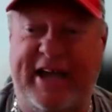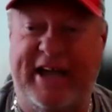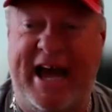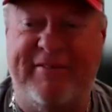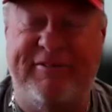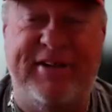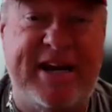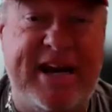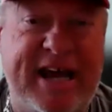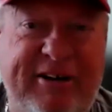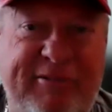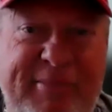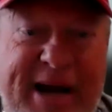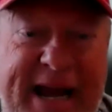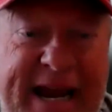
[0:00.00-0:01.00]
to have
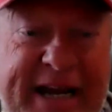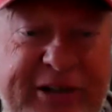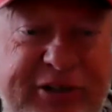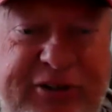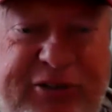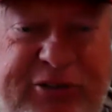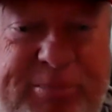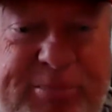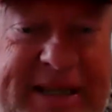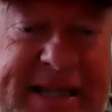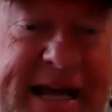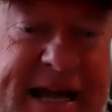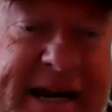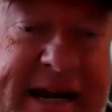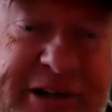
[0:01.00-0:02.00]
none of my agents be
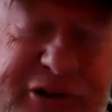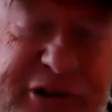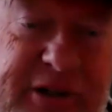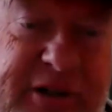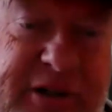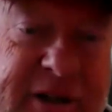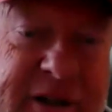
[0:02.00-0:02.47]
that agent.